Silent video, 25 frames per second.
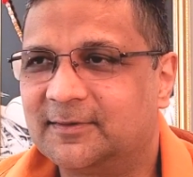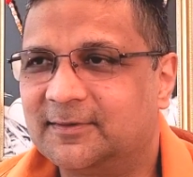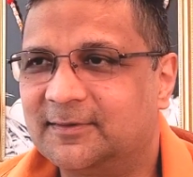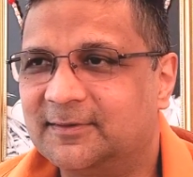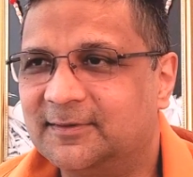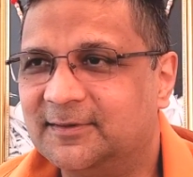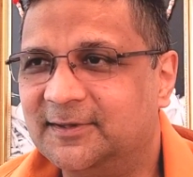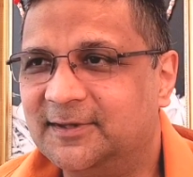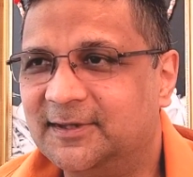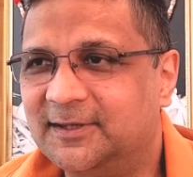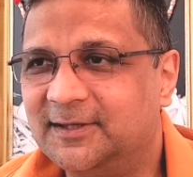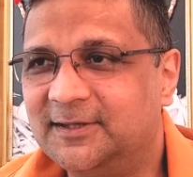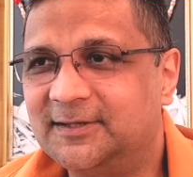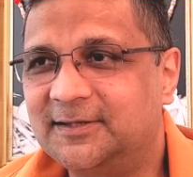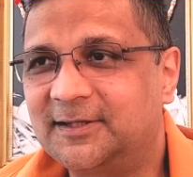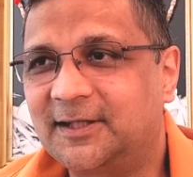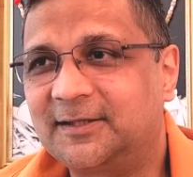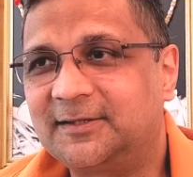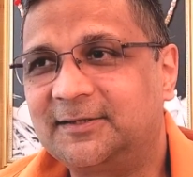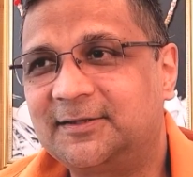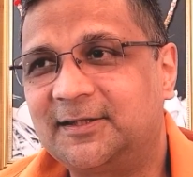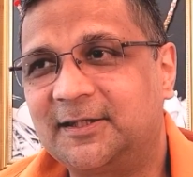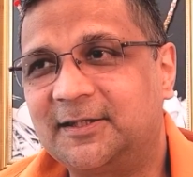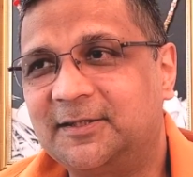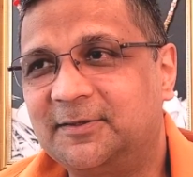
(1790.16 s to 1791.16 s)
these
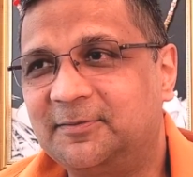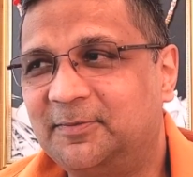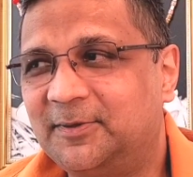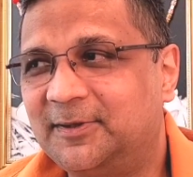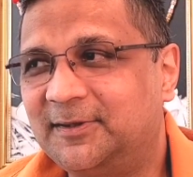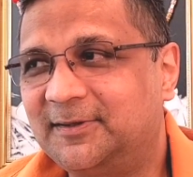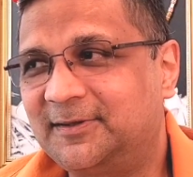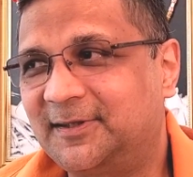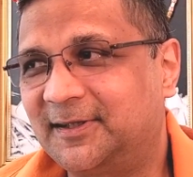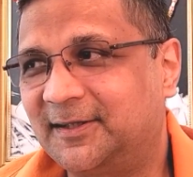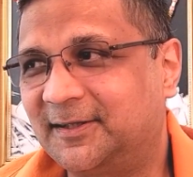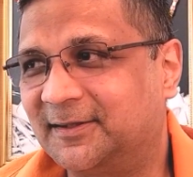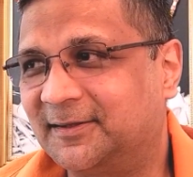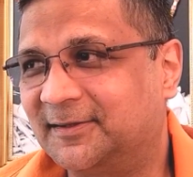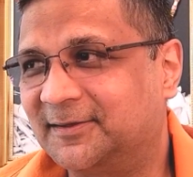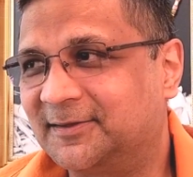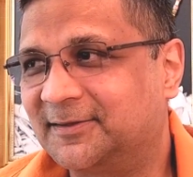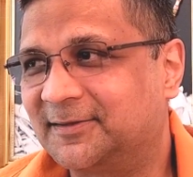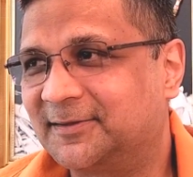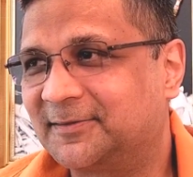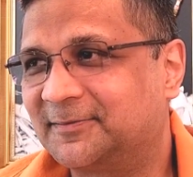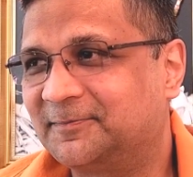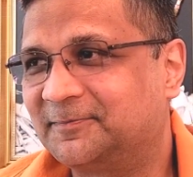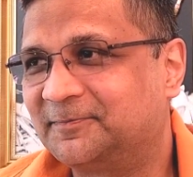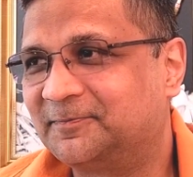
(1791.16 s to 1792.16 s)
are terrible things.
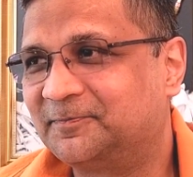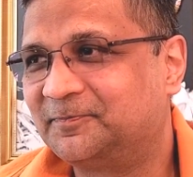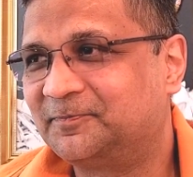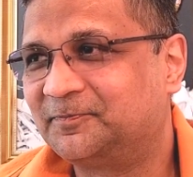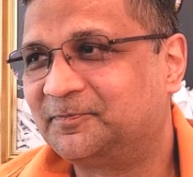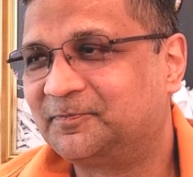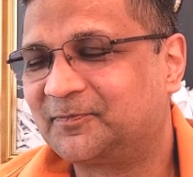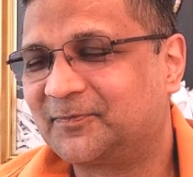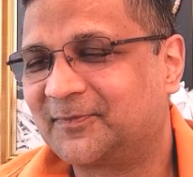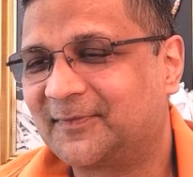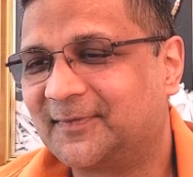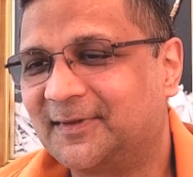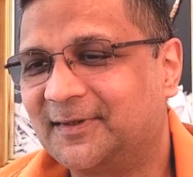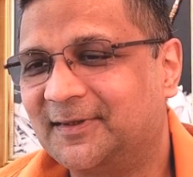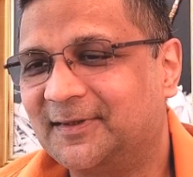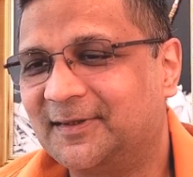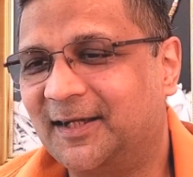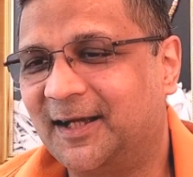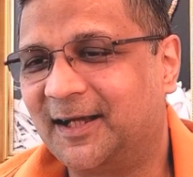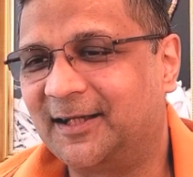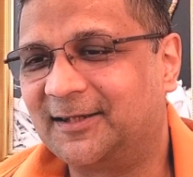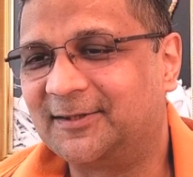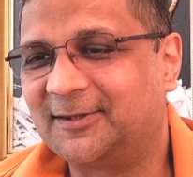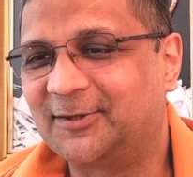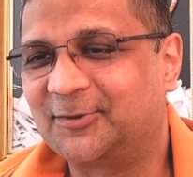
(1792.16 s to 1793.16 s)

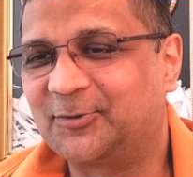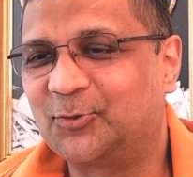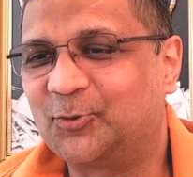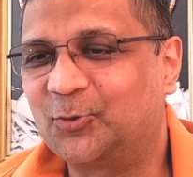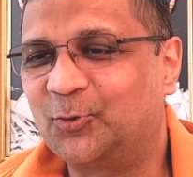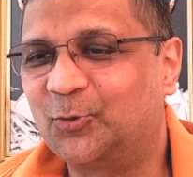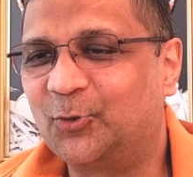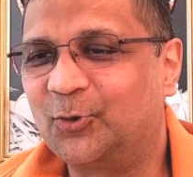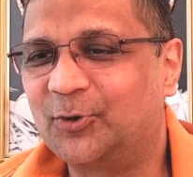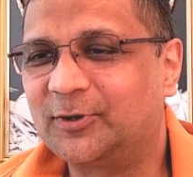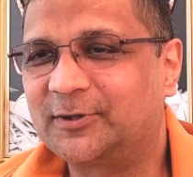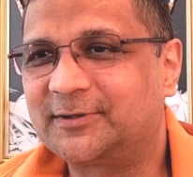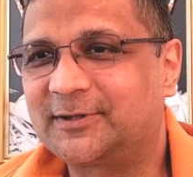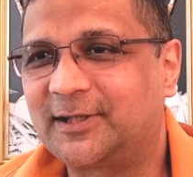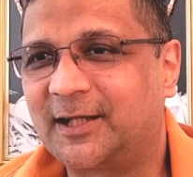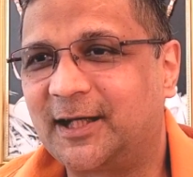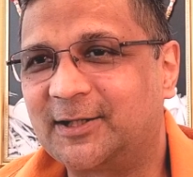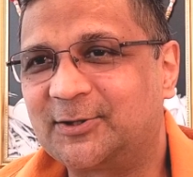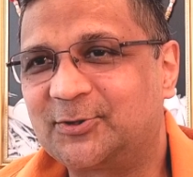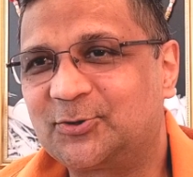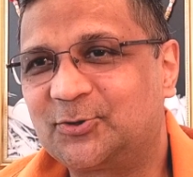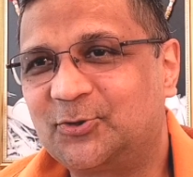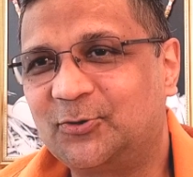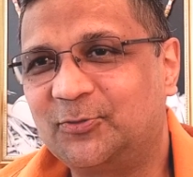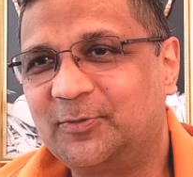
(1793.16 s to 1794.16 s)
and the ghost
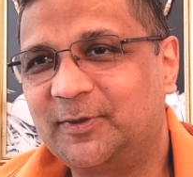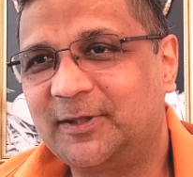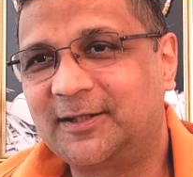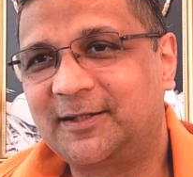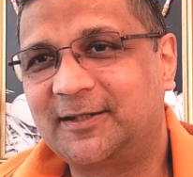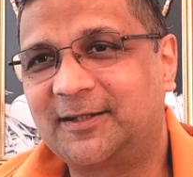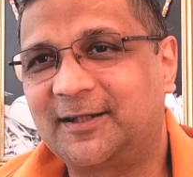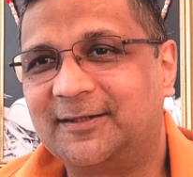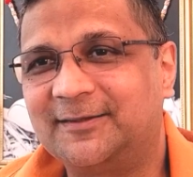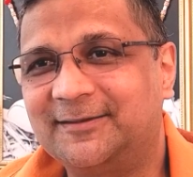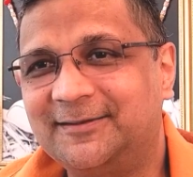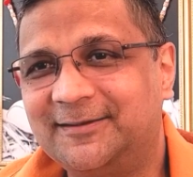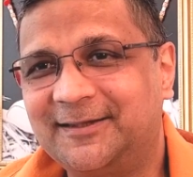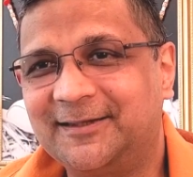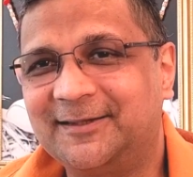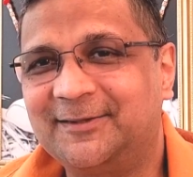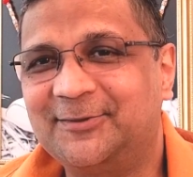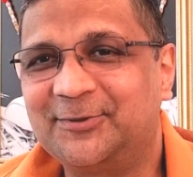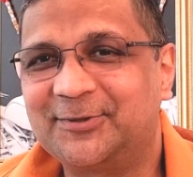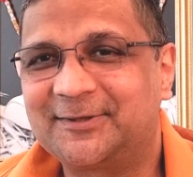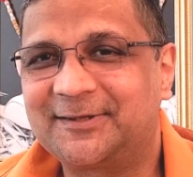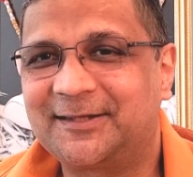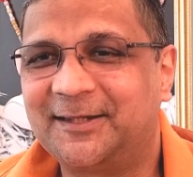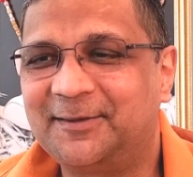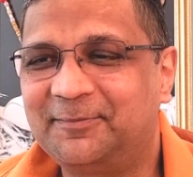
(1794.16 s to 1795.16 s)
has to be
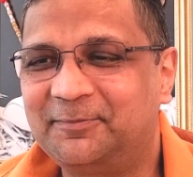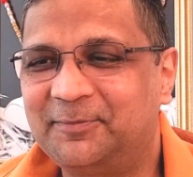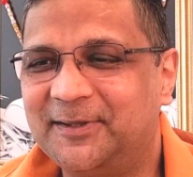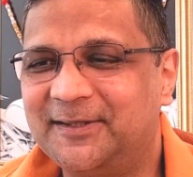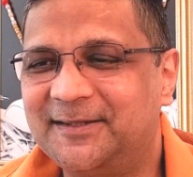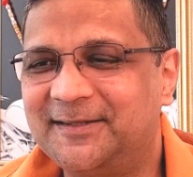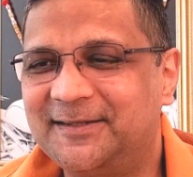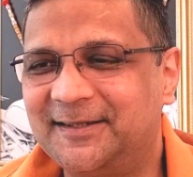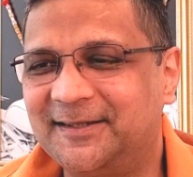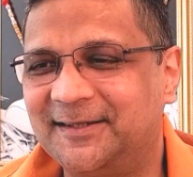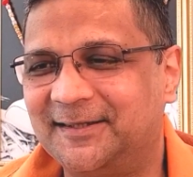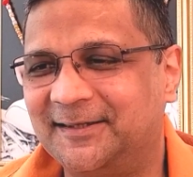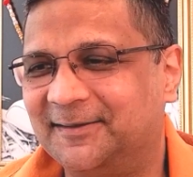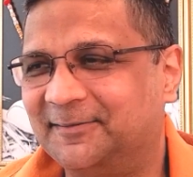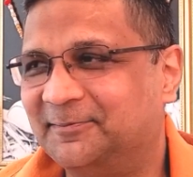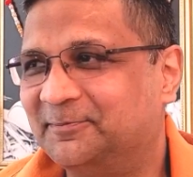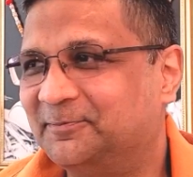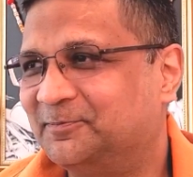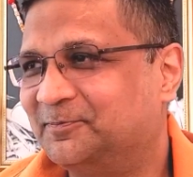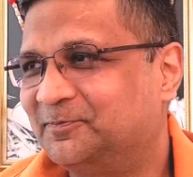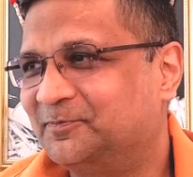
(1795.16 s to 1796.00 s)
continuously busy.